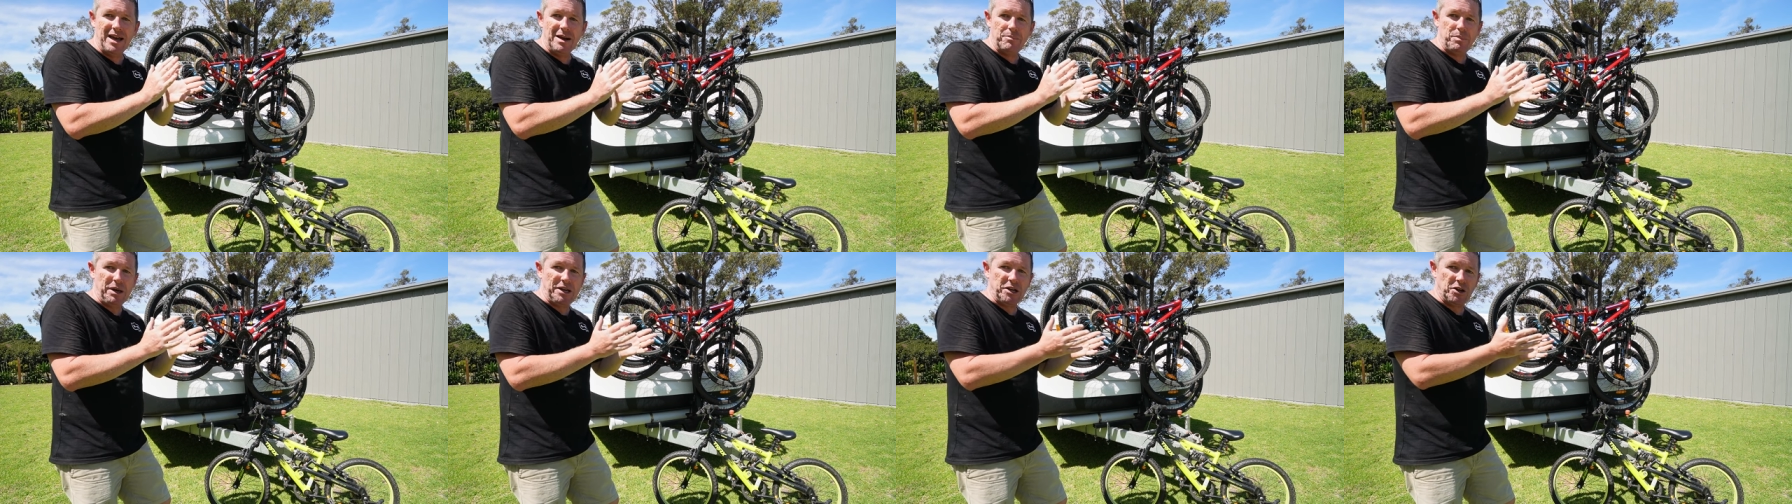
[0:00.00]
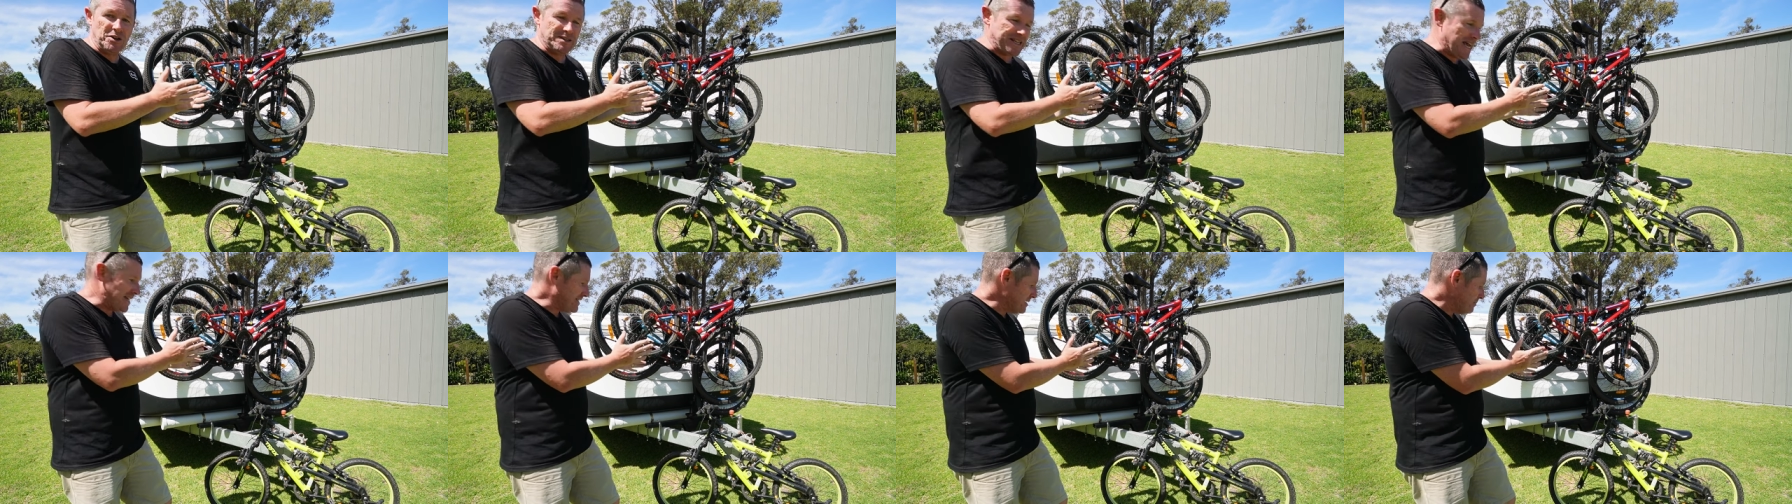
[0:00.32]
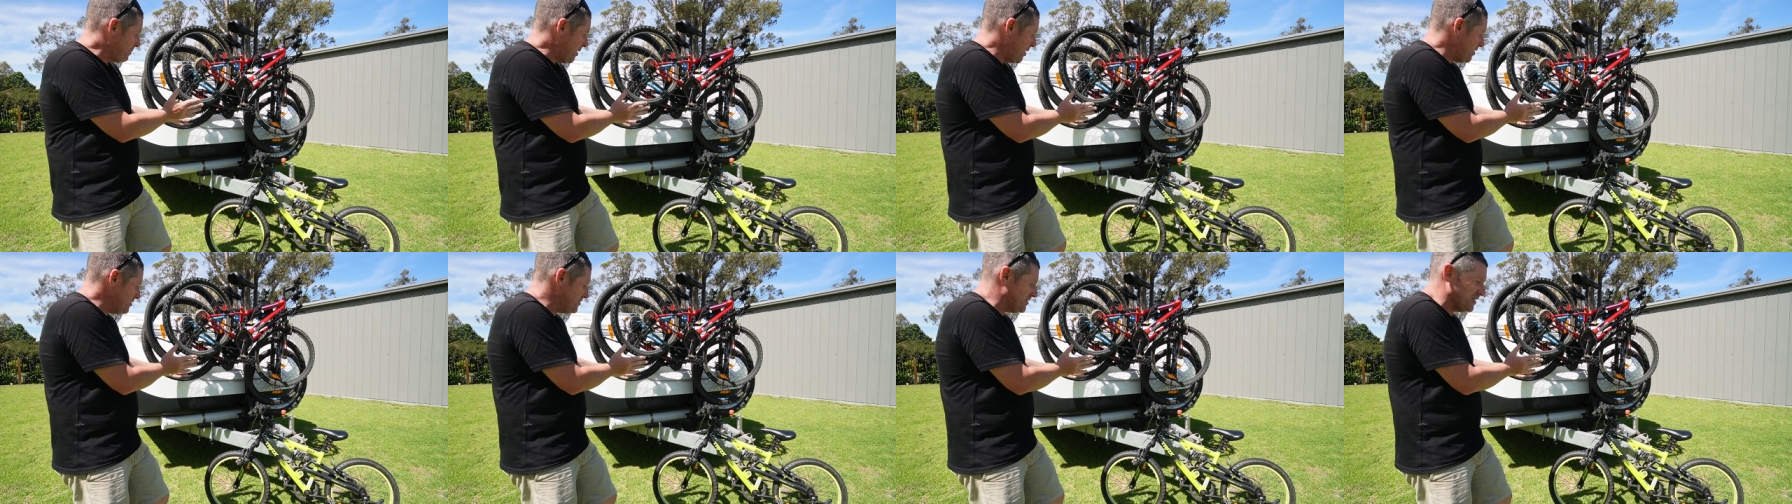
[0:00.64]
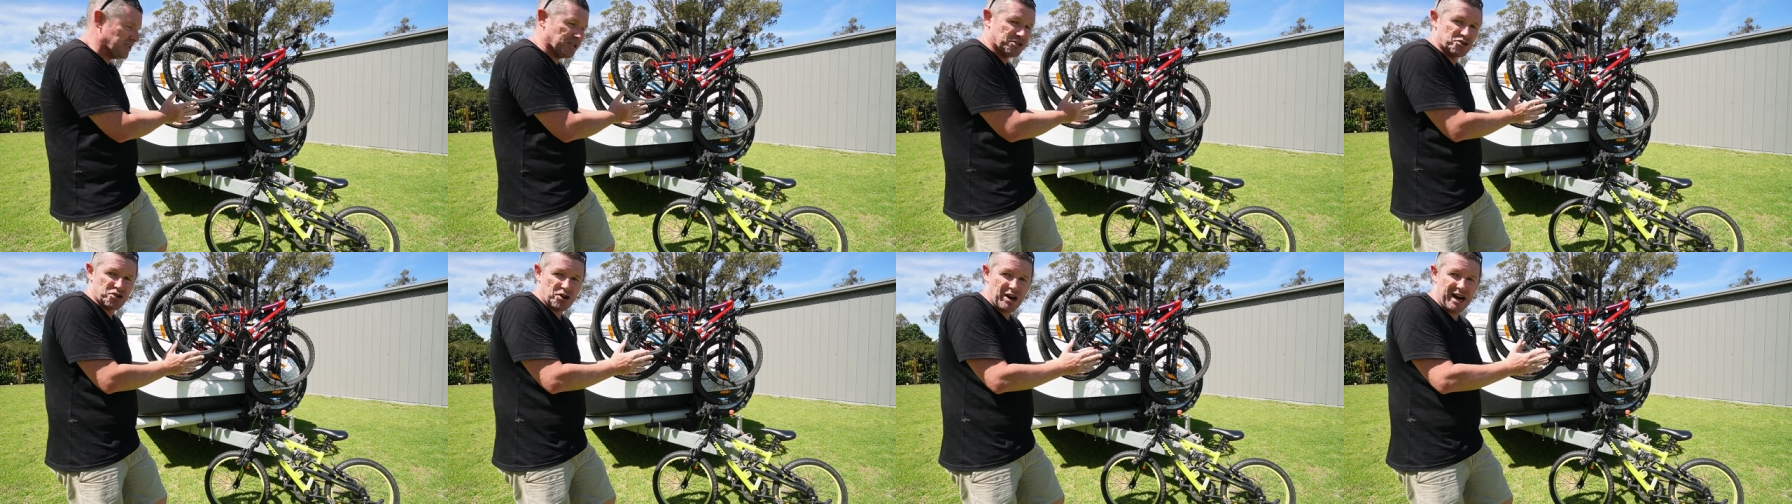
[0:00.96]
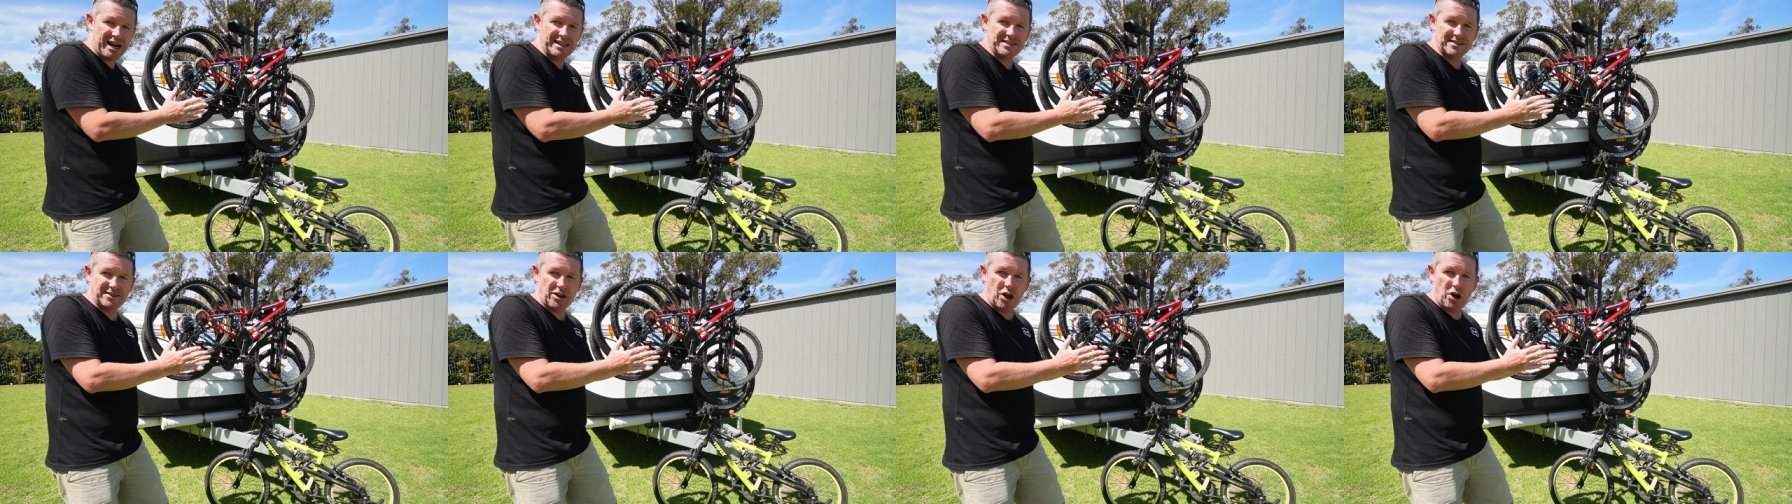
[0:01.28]
because as opposed to the
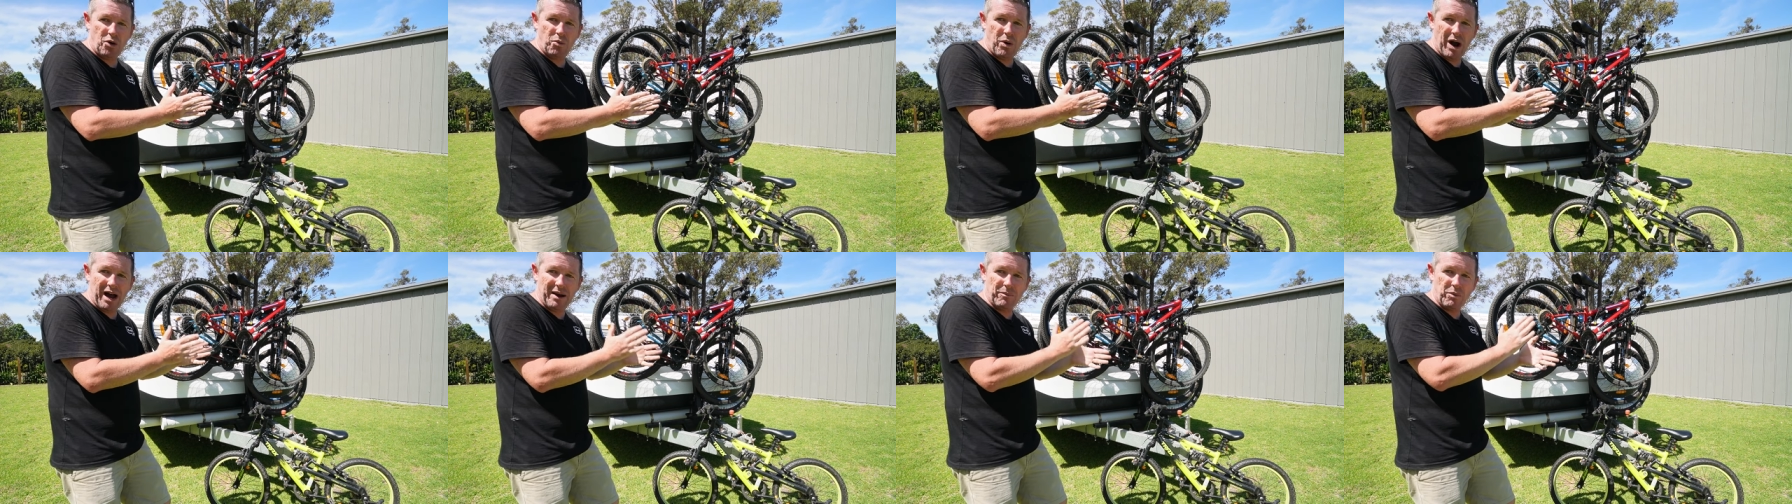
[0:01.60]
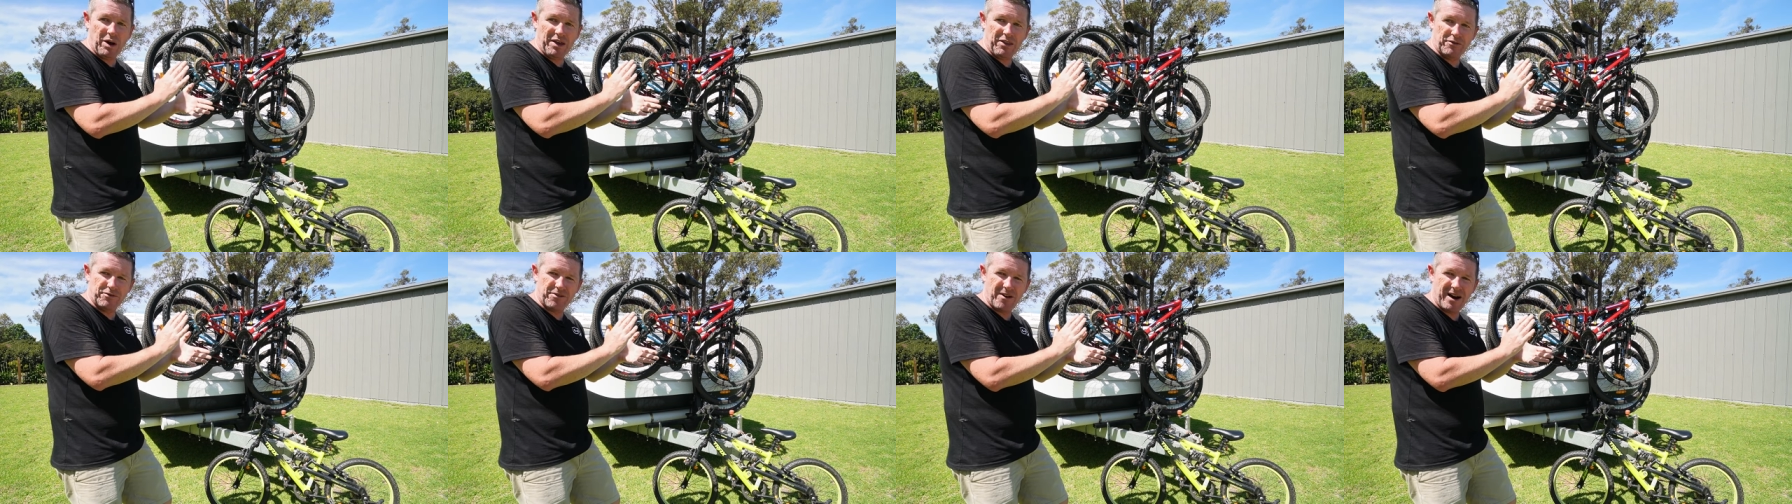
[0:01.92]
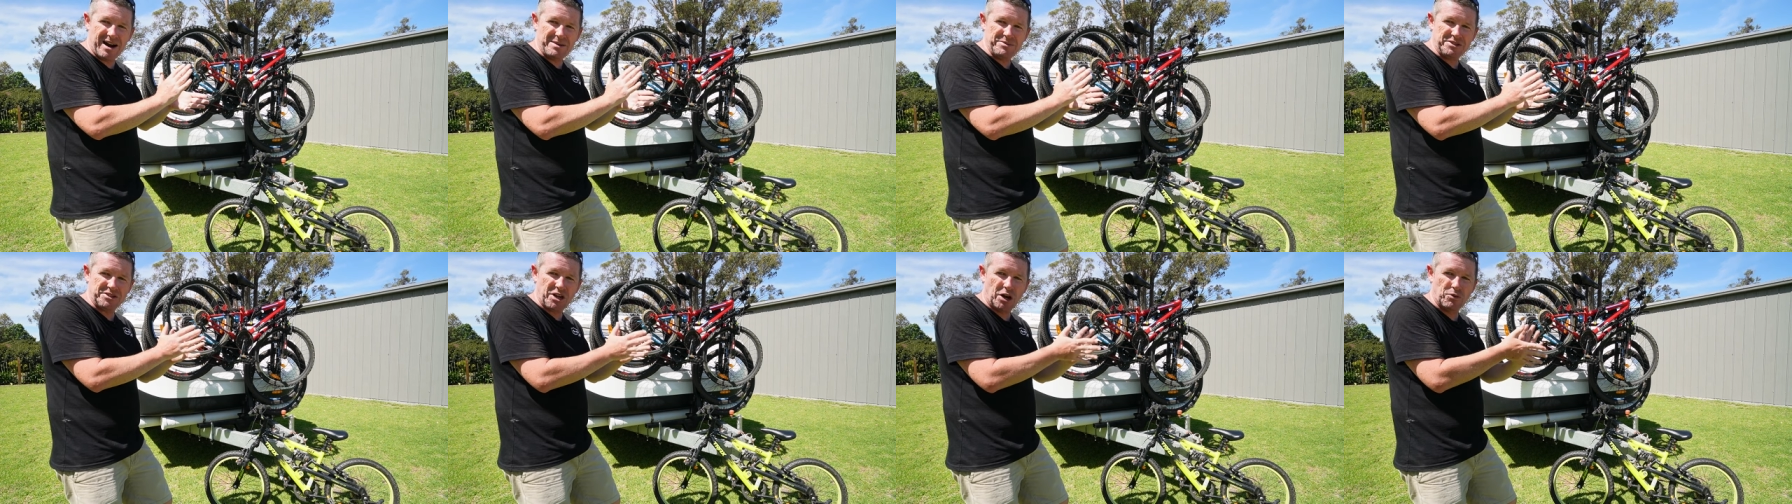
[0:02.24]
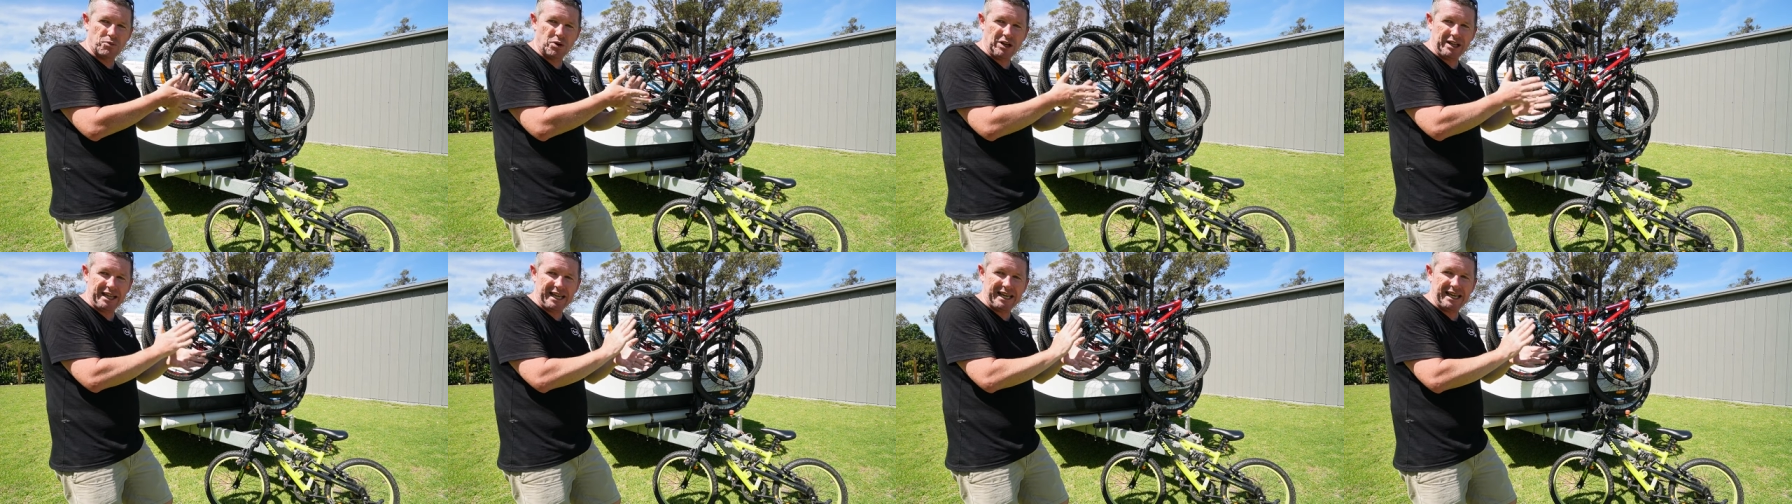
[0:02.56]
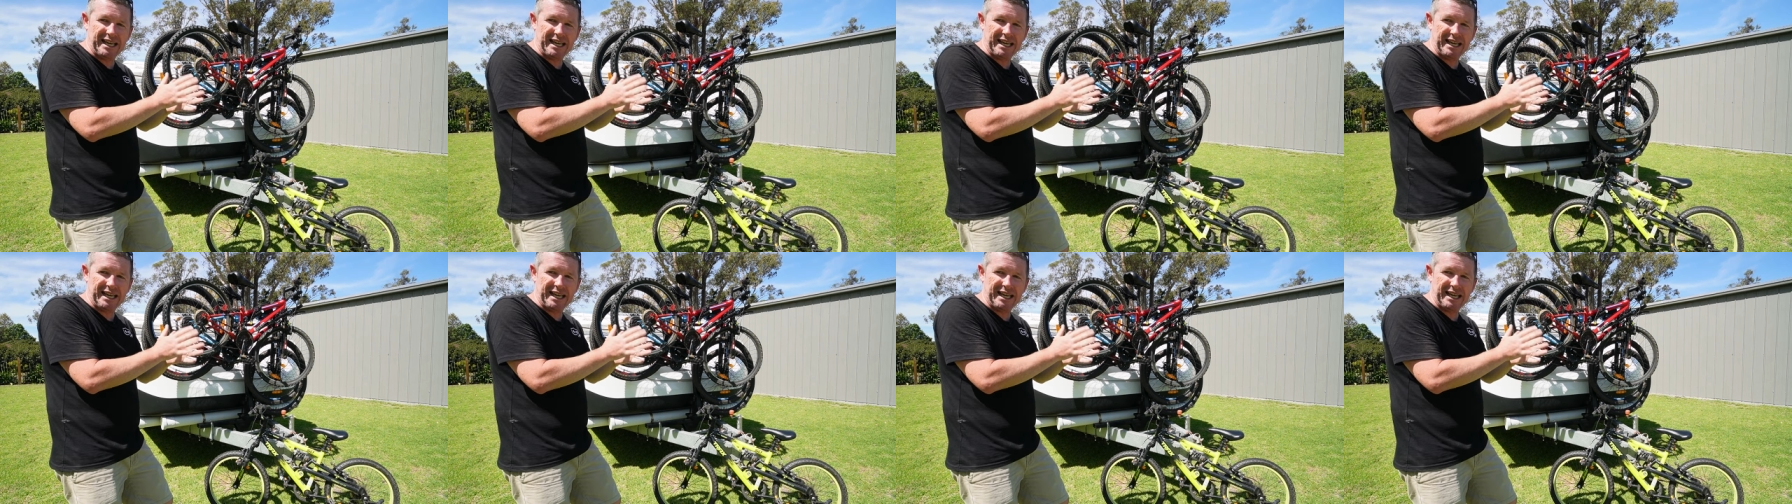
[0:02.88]
tray style one where the frames don't really